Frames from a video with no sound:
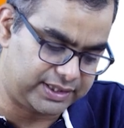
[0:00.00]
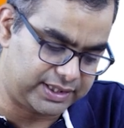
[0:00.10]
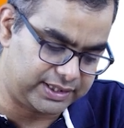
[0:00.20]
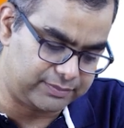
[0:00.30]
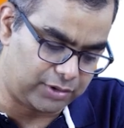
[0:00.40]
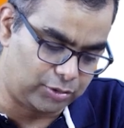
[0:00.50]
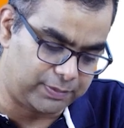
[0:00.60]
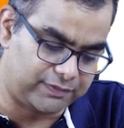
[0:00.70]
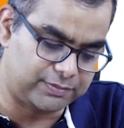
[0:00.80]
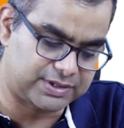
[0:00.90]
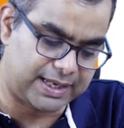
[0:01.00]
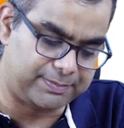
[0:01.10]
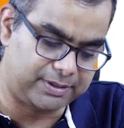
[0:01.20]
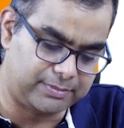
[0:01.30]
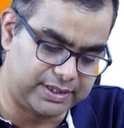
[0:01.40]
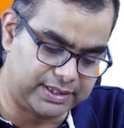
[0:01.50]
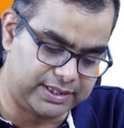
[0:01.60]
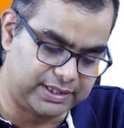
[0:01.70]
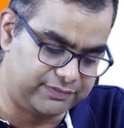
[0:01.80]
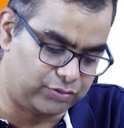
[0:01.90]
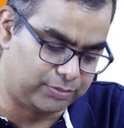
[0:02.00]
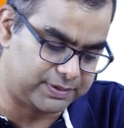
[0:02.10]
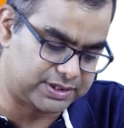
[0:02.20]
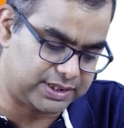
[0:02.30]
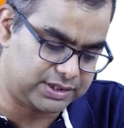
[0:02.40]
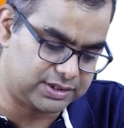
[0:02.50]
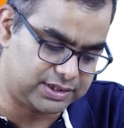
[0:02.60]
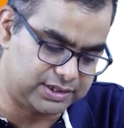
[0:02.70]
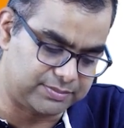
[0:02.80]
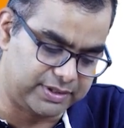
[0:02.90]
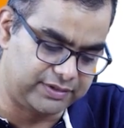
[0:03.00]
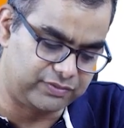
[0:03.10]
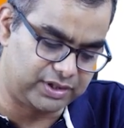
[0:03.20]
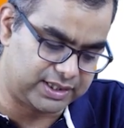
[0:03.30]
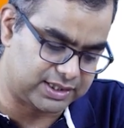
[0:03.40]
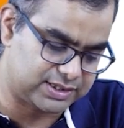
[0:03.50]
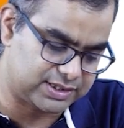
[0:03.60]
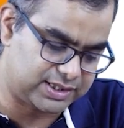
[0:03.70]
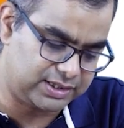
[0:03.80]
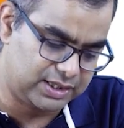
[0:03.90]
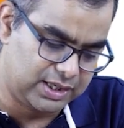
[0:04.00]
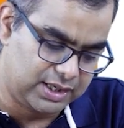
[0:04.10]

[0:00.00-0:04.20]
indicating outperforms CAPM by nearly 4%, is meaningful and consistent.